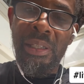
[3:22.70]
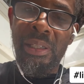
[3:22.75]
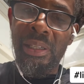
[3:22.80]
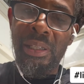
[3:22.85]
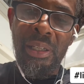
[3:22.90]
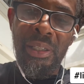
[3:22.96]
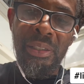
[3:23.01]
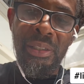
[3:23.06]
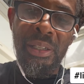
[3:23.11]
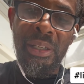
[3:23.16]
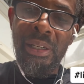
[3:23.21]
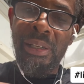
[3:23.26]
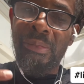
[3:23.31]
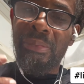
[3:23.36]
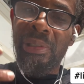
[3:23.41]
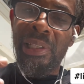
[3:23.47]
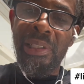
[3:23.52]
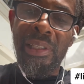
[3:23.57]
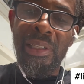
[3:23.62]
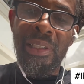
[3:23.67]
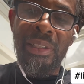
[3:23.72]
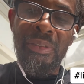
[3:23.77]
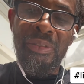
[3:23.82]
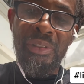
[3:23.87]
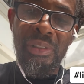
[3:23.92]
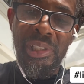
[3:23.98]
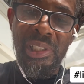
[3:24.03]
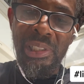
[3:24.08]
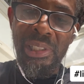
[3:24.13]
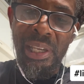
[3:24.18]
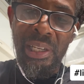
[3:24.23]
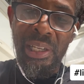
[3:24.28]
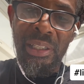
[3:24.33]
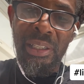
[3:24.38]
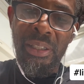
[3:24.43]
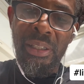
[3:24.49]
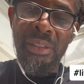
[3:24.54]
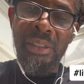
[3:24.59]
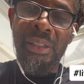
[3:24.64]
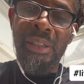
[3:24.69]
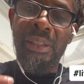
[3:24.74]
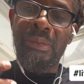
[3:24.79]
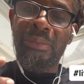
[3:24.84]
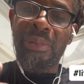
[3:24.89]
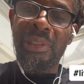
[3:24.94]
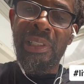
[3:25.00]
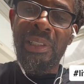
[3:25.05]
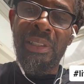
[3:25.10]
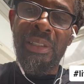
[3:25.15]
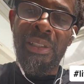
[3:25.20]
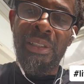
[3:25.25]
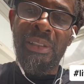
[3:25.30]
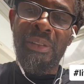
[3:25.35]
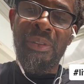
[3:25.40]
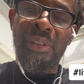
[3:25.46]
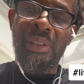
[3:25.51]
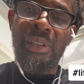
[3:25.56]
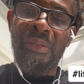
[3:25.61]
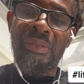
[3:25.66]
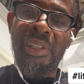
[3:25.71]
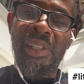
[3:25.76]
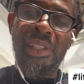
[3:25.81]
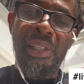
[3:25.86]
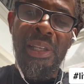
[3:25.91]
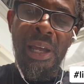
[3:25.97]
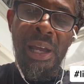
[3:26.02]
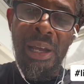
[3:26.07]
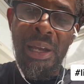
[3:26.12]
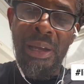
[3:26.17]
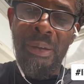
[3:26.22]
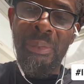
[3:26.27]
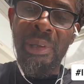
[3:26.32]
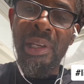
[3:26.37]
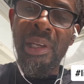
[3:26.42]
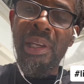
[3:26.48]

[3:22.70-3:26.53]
under the umbrella of Christianity, under the umbrella of Islam,